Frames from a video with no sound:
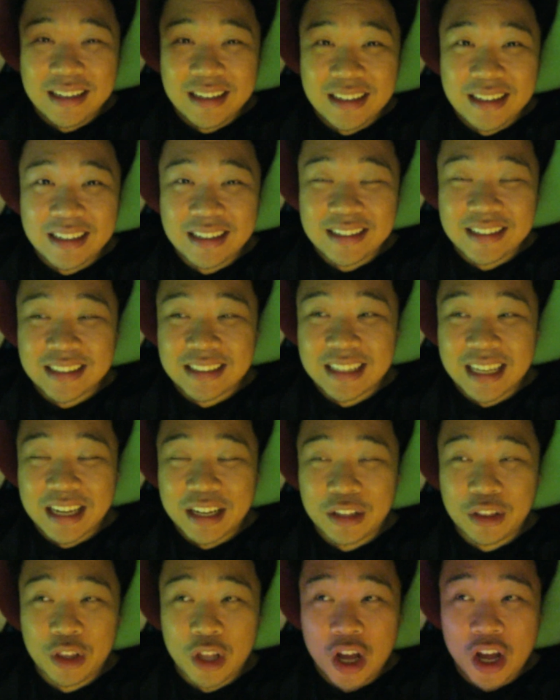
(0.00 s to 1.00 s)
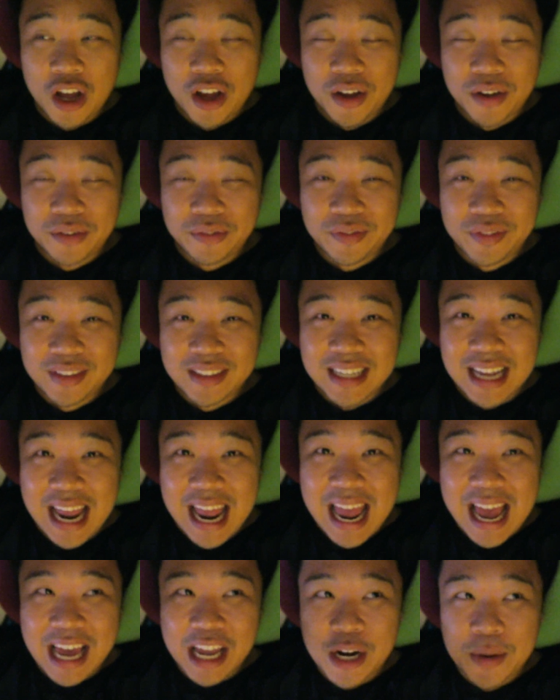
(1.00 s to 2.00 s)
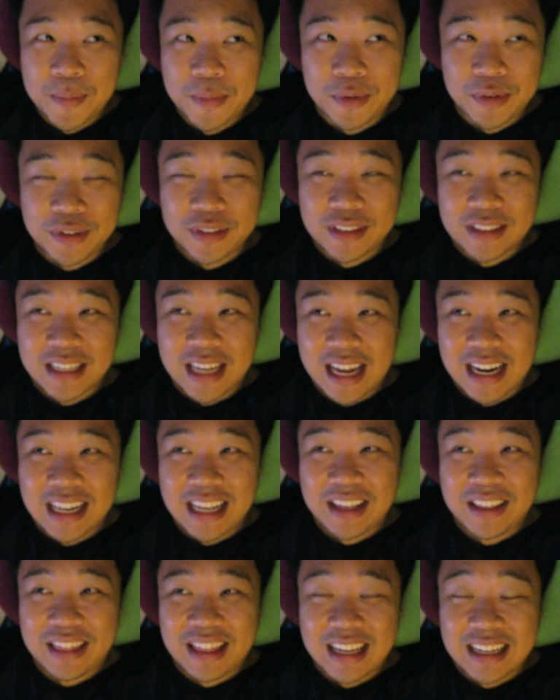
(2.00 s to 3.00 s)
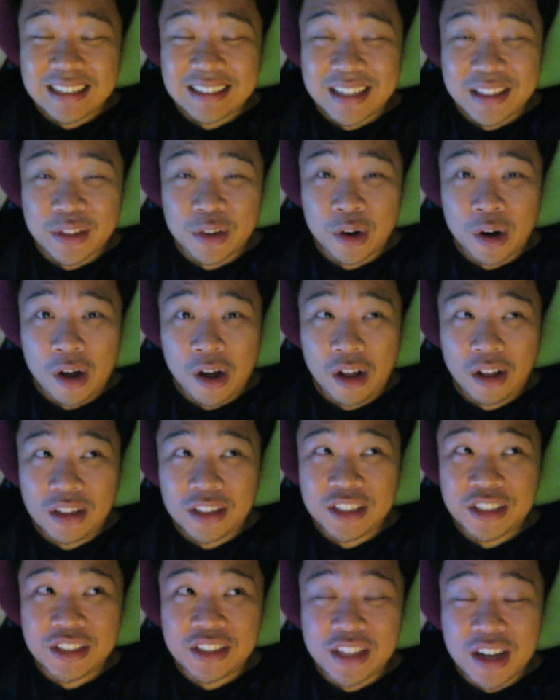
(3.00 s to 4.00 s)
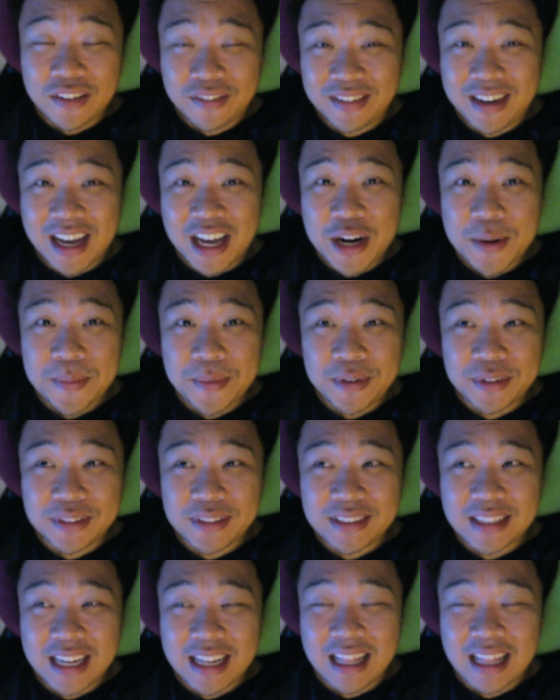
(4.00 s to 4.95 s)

He just, like, loves animals, and he thinks that they're all stuffed animals.